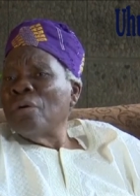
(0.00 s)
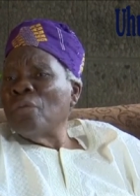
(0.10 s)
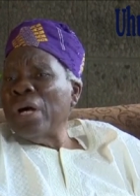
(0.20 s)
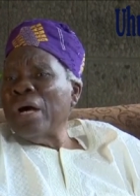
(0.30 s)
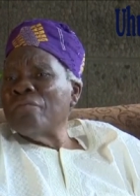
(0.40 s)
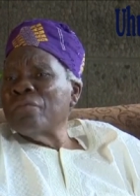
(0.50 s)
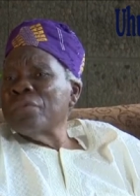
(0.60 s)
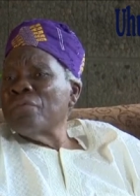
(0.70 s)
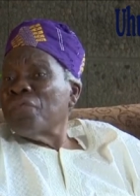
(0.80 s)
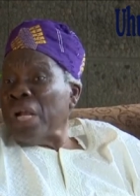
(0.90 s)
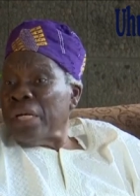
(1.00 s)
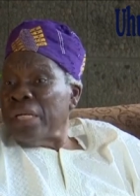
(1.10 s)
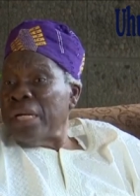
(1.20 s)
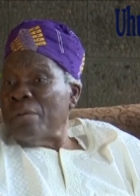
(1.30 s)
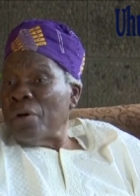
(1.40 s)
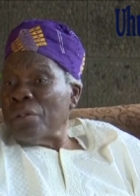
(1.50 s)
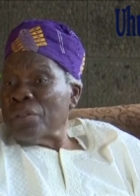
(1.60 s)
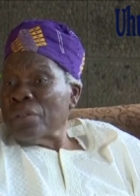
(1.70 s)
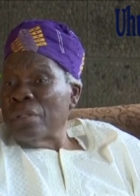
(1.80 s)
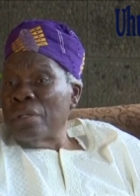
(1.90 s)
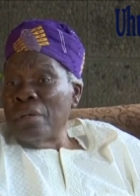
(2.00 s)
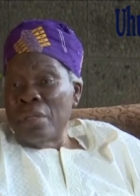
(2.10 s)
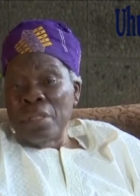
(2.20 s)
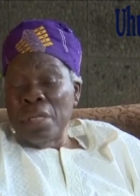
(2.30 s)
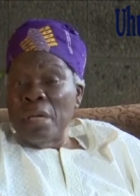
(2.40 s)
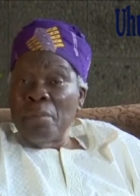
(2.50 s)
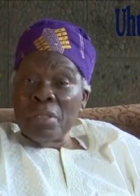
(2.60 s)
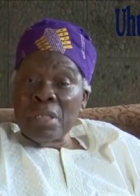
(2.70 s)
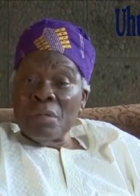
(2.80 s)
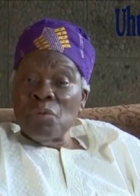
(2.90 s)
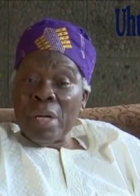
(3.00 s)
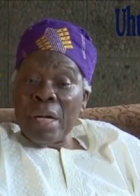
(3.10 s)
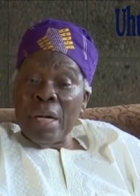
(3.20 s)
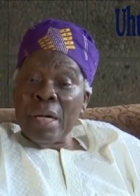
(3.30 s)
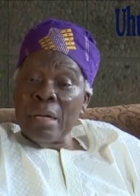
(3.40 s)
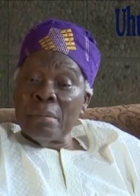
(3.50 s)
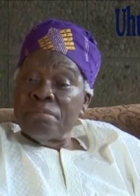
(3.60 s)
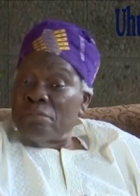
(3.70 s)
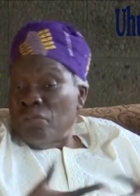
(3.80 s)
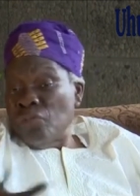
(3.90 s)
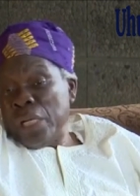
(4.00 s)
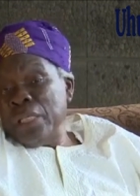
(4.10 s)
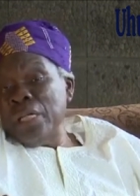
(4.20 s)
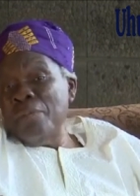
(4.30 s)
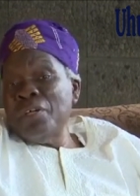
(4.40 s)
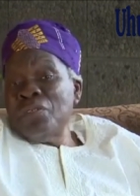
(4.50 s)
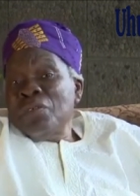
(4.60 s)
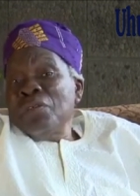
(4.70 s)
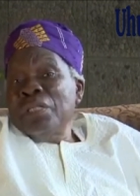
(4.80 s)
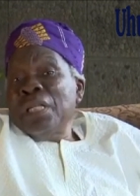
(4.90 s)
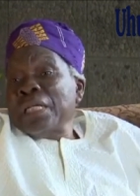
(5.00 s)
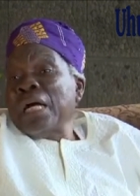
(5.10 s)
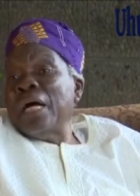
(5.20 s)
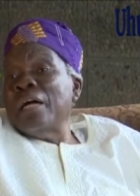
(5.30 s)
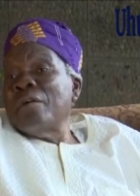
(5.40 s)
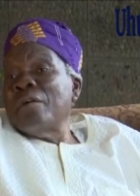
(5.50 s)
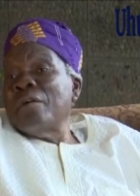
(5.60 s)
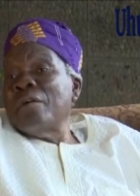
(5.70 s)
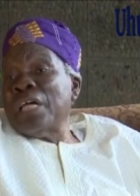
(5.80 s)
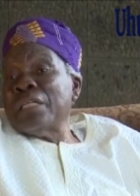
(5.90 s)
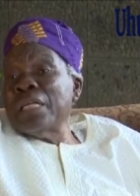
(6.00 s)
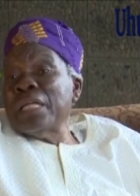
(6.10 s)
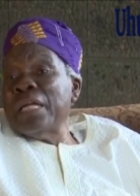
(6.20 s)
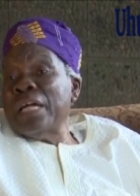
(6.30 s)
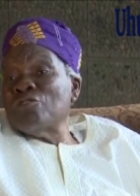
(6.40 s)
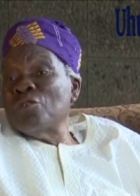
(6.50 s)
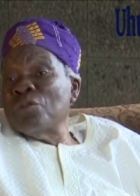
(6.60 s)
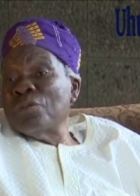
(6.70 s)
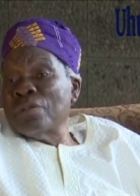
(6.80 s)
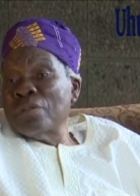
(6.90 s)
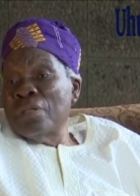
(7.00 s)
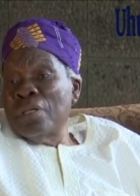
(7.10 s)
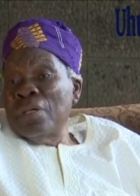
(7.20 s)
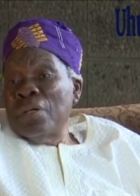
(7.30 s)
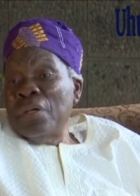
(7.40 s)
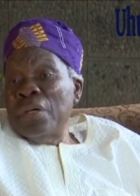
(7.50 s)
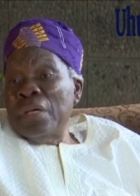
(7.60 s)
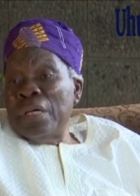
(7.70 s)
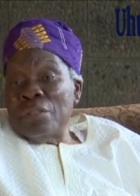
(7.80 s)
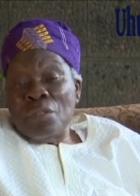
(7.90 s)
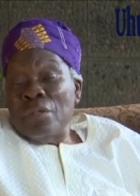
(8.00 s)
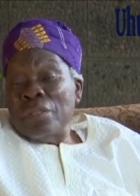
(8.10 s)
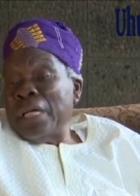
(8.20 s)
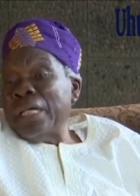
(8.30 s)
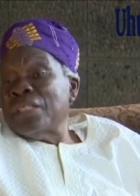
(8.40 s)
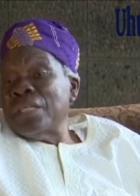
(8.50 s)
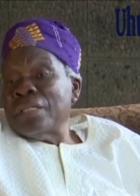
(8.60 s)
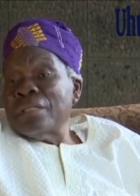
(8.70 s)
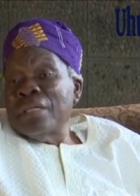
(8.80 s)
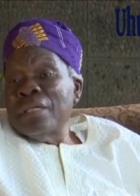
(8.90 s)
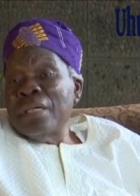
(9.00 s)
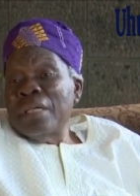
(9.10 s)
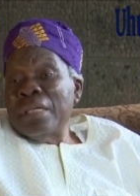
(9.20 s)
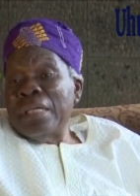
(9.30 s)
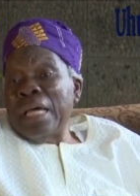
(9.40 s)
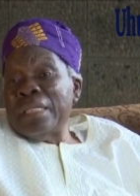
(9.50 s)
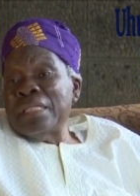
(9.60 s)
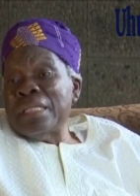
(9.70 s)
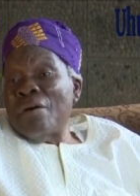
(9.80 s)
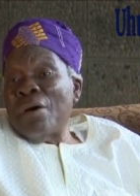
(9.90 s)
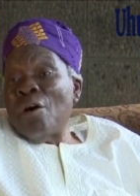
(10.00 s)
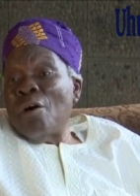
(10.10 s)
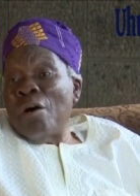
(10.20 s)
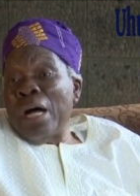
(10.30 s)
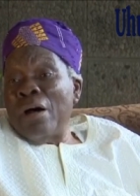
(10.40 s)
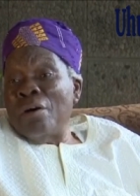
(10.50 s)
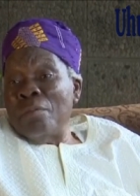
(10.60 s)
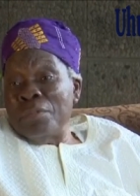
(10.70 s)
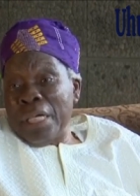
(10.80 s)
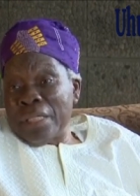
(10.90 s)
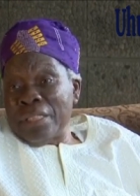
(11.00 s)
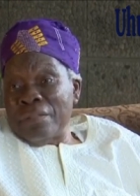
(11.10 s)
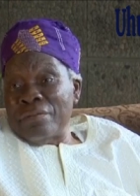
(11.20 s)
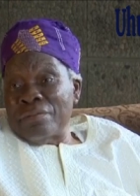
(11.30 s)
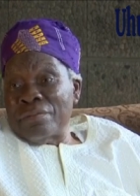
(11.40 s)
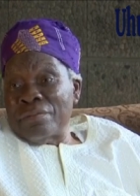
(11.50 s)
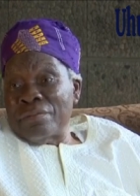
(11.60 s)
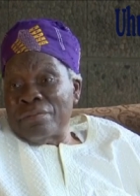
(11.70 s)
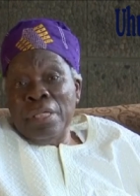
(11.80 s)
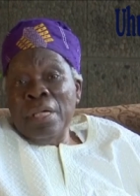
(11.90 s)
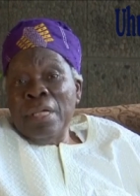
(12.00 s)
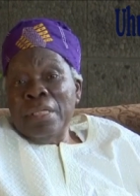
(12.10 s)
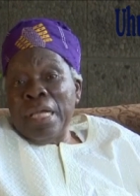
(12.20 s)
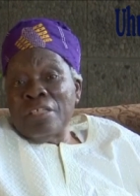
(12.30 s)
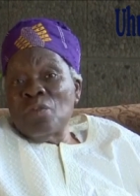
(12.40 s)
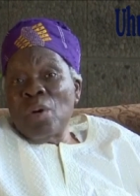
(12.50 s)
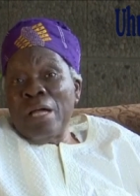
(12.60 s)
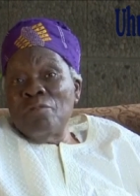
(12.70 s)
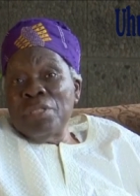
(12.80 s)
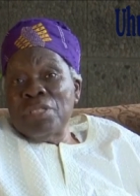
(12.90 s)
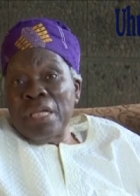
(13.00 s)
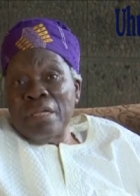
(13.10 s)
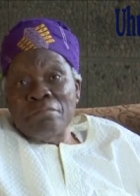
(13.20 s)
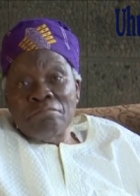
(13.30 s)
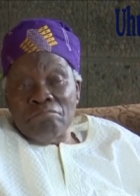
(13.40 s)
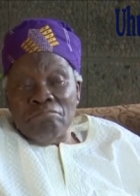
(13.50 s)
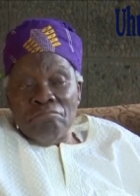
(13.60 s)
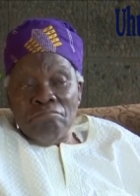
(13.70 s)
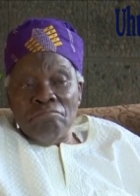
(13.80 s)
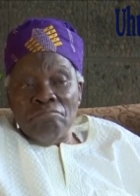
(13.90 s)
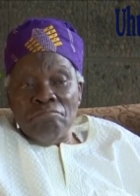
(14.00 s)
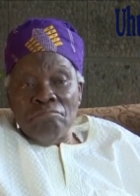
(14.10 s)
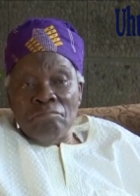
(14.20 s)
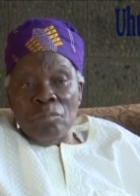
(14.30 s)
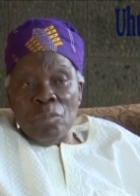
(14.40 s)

will have friendly neighbors. Neighbors that we can help. Well, neighbors that can help us in certain areas too and uh, so on. That's it. That is our, our objective. We, that's why we say, mm -mm.